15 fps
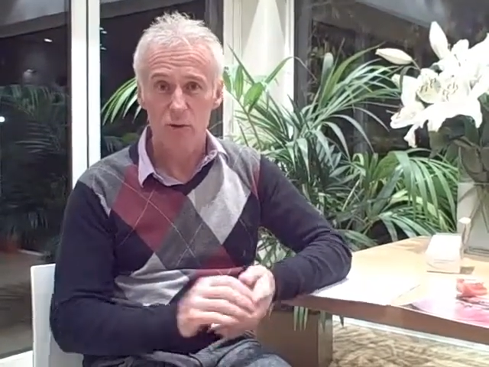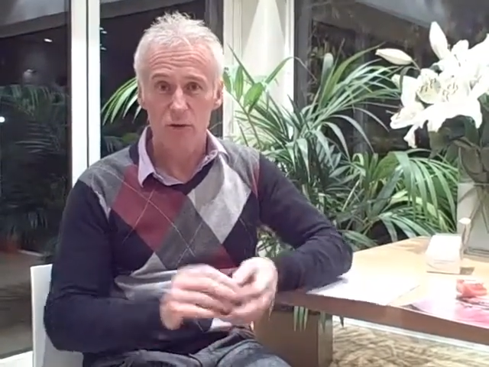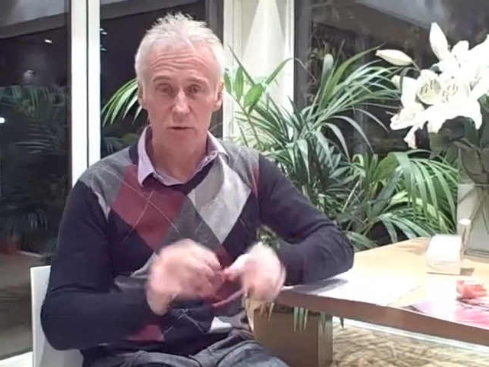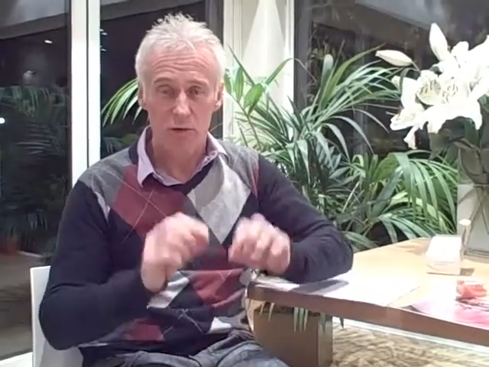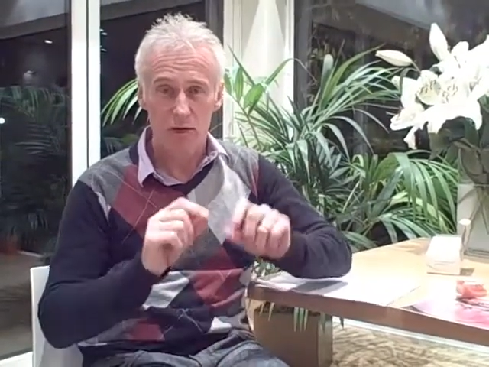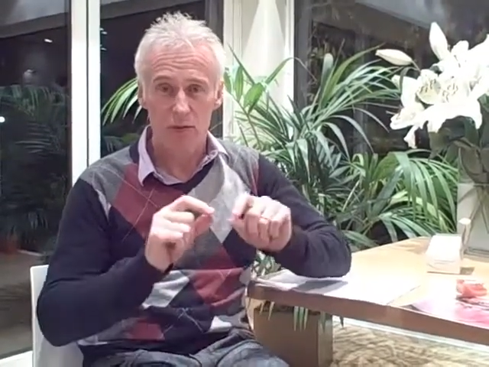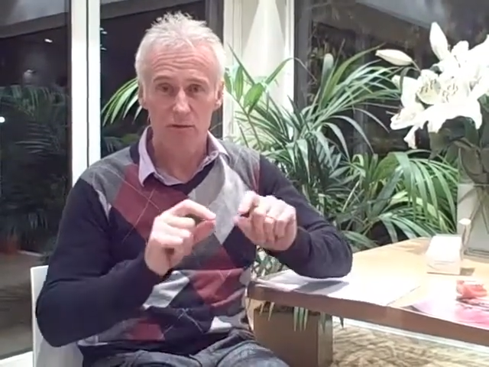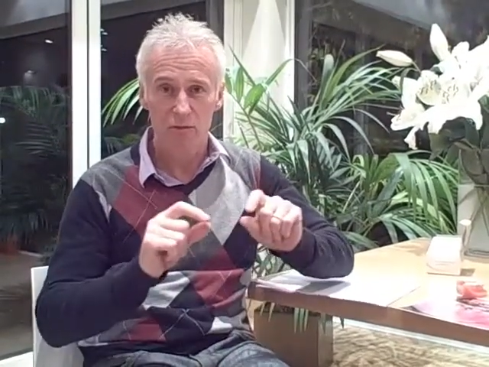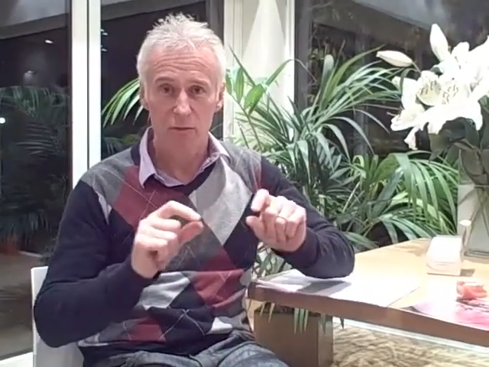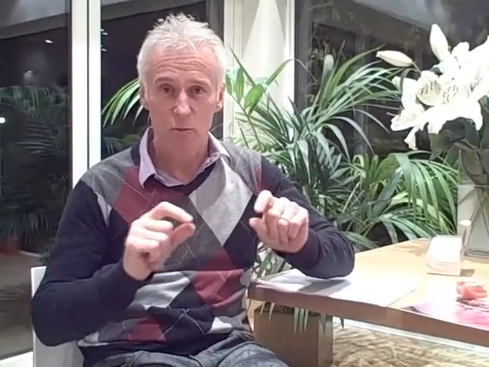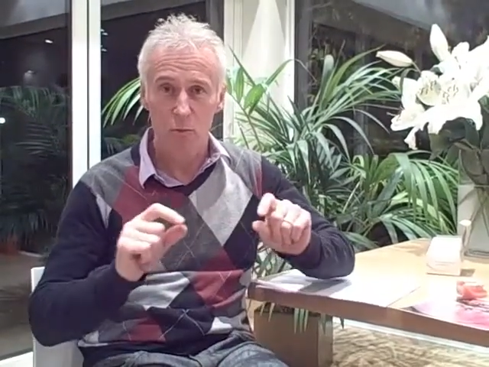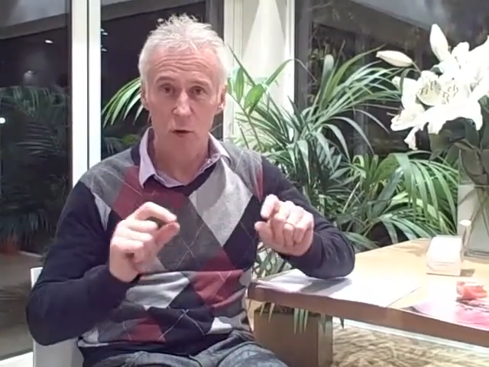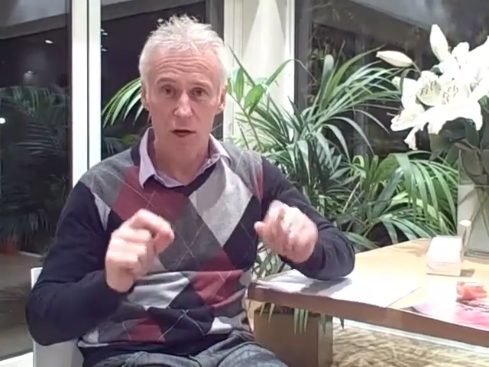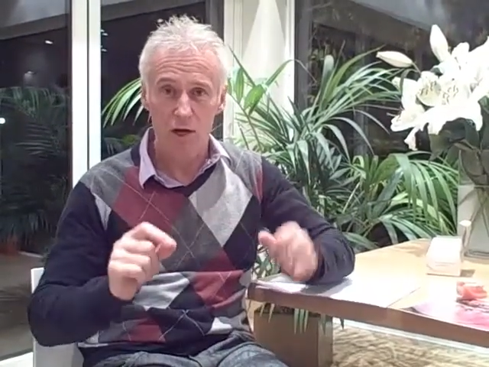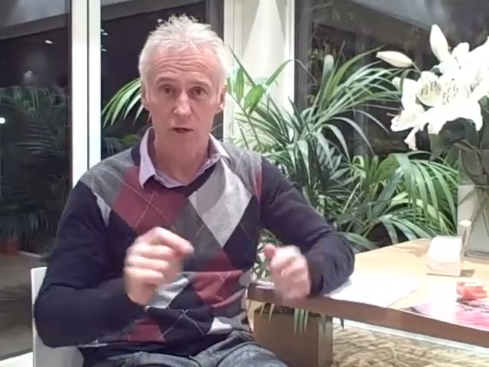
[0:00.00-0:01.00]
where you have the
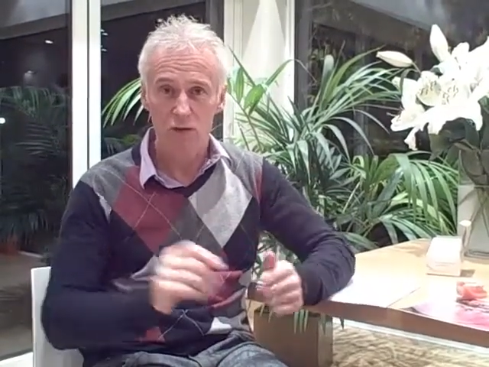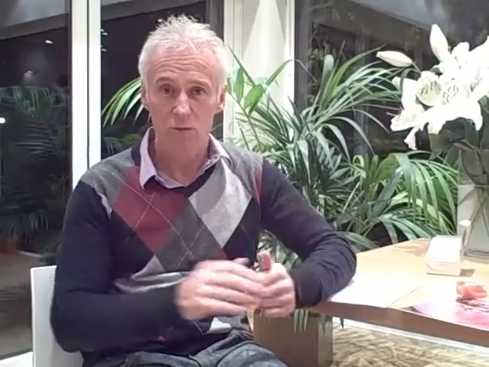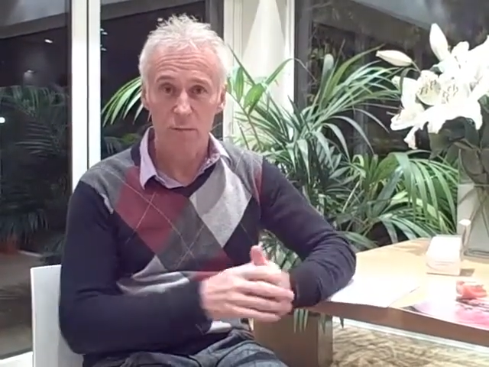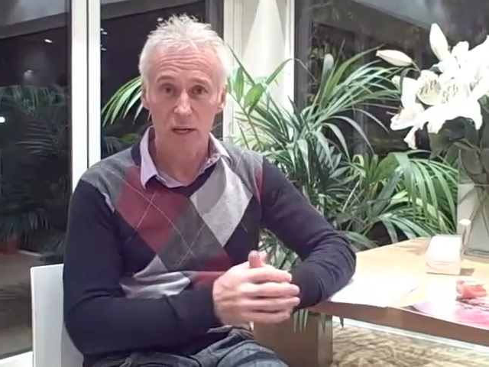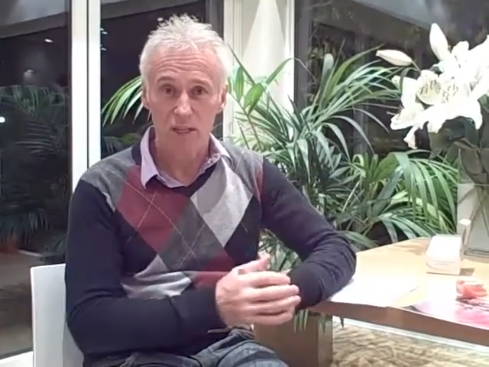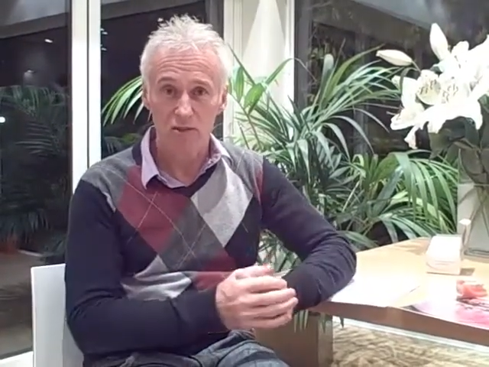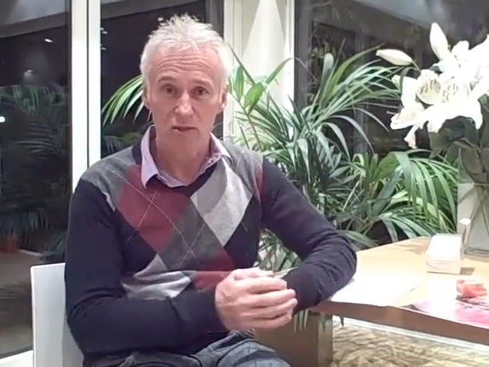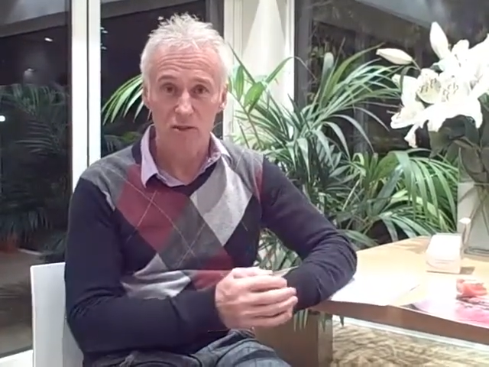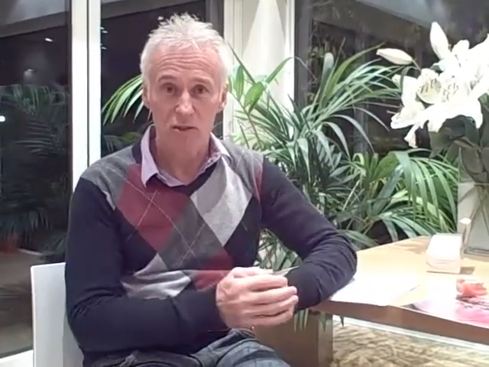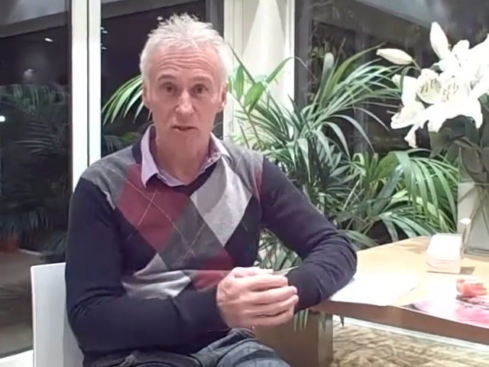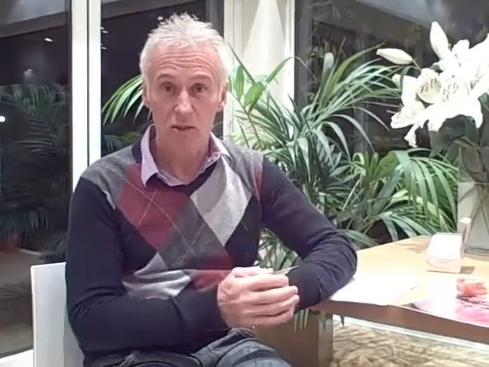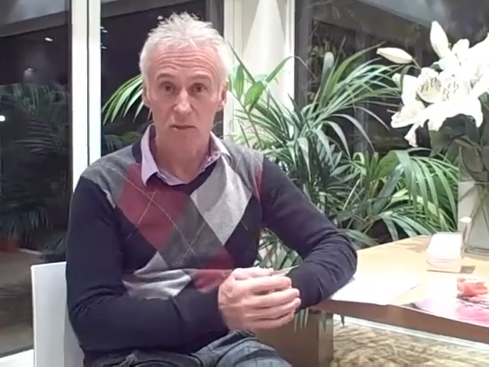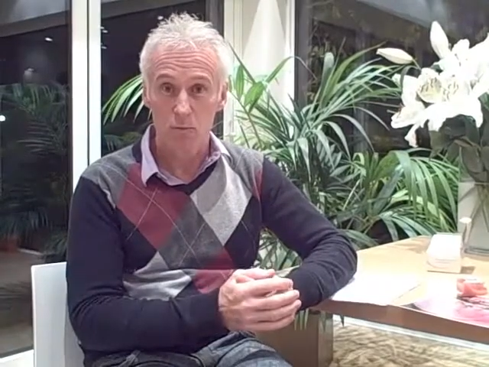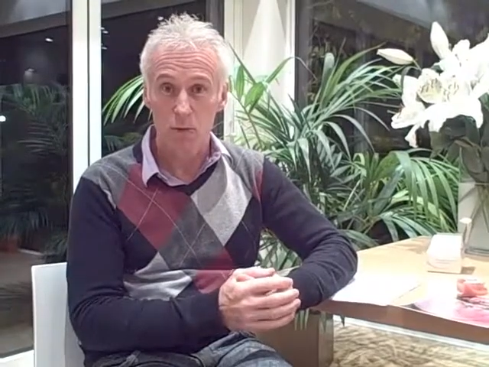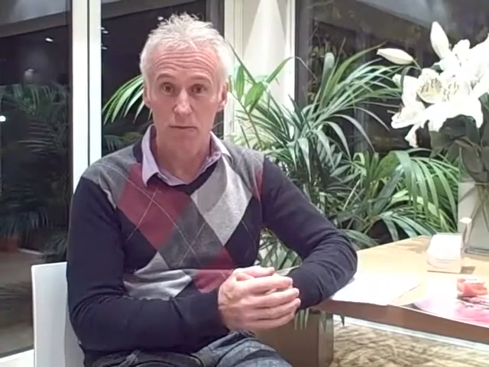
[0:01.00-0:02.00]
wires and brackets in your
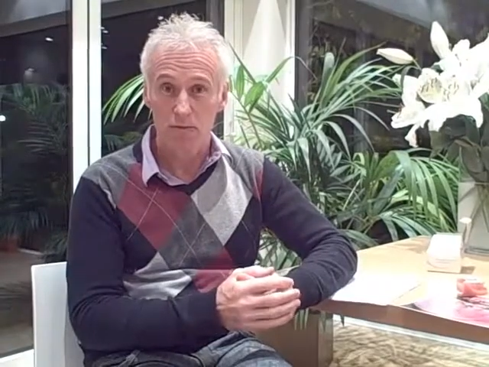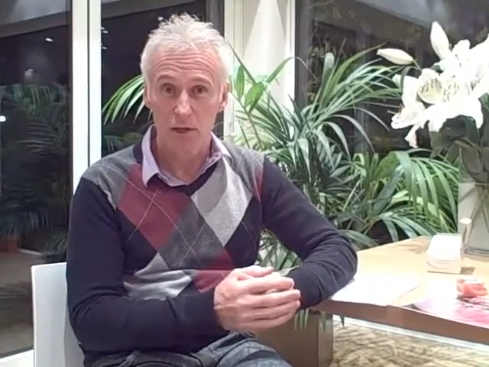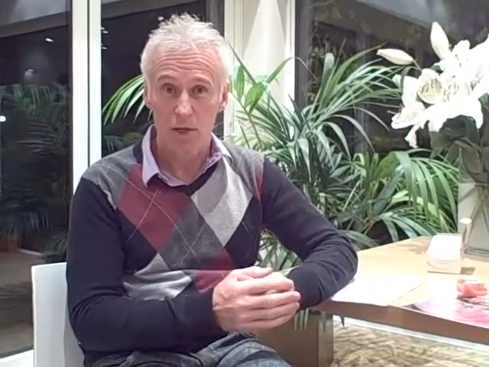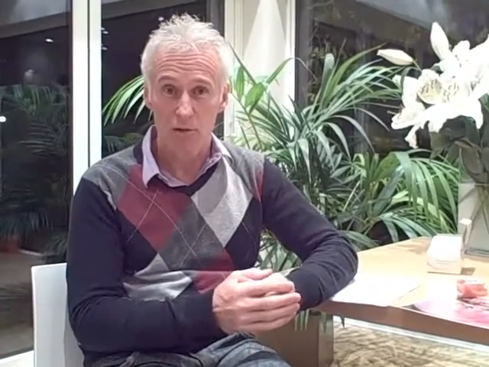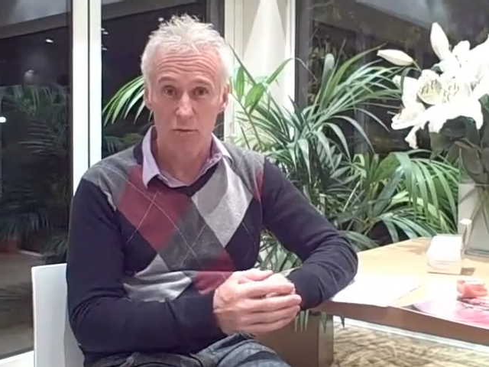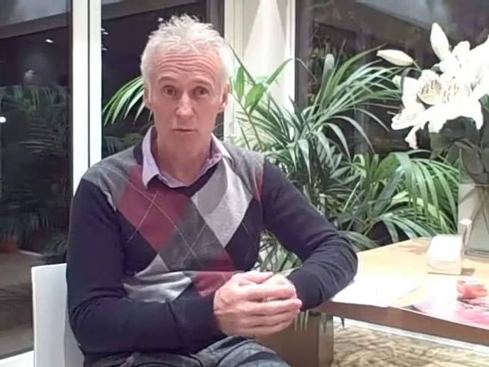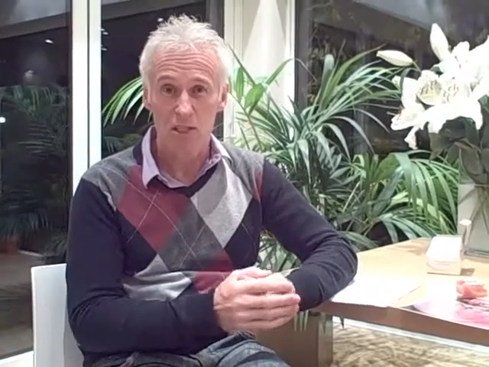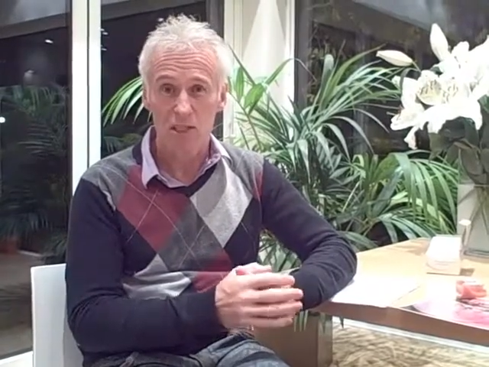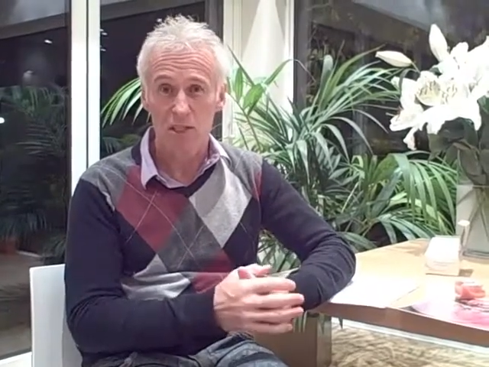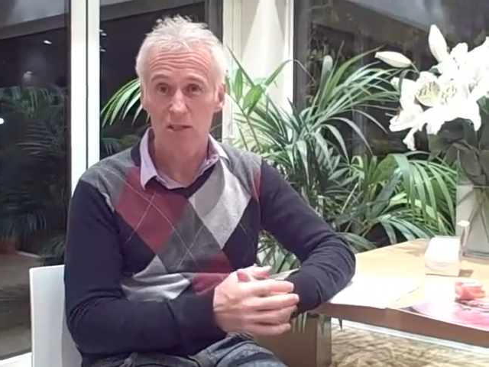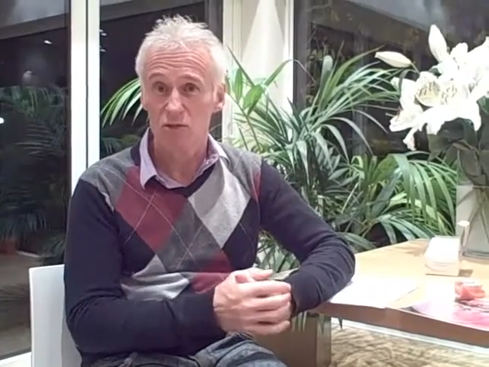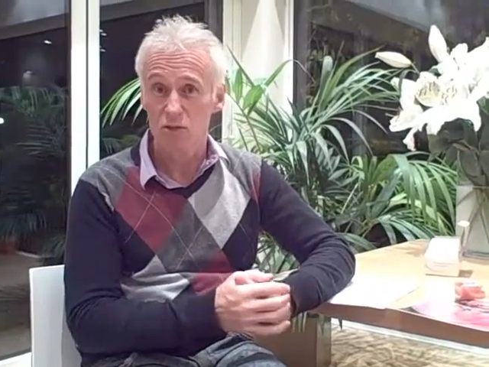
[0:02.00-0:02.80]
teeth we've done recently,